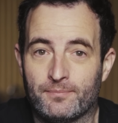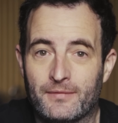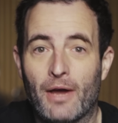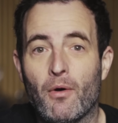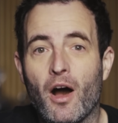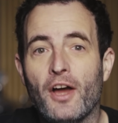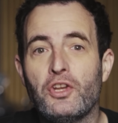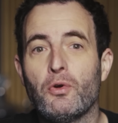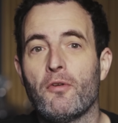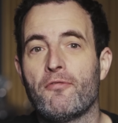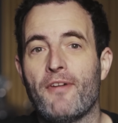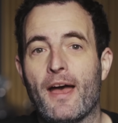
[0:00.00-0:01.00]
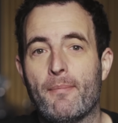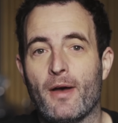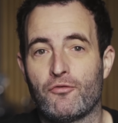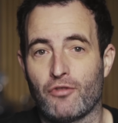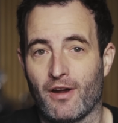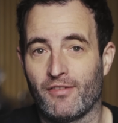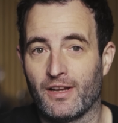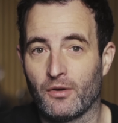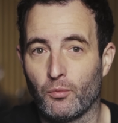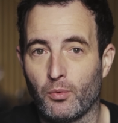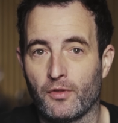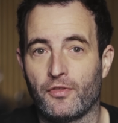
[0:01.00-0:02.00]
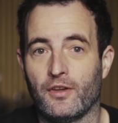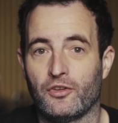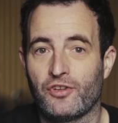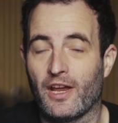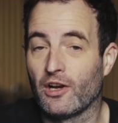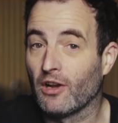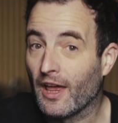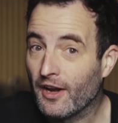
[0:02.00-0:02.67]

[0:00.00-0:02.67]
Now, I do a fair bit of traveling with this channel,